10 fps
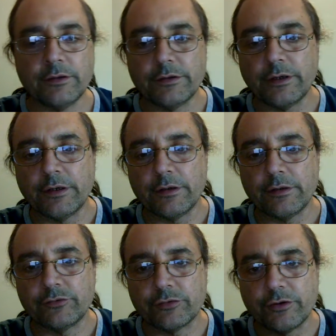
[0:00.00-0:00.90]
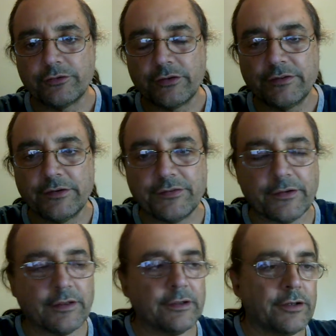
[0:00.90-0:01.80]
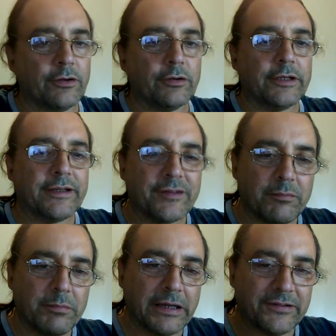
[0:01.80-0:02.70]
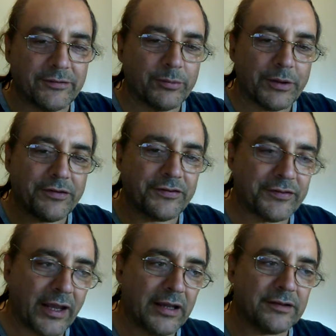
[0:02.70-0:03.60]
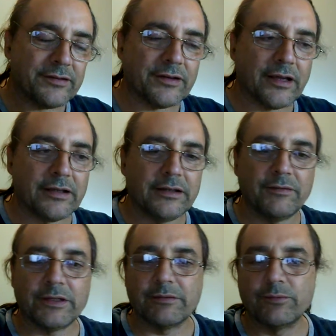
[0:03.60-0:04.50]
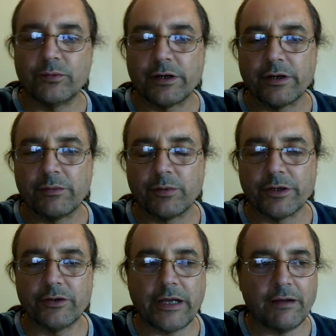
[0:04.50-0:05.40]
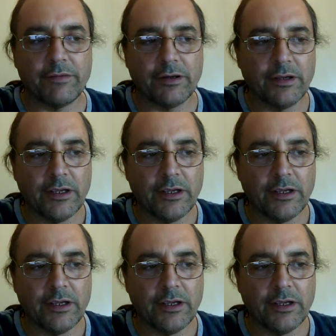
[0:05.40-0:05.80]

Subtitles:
The church exists and it doesn't mix with state, and even if where you have a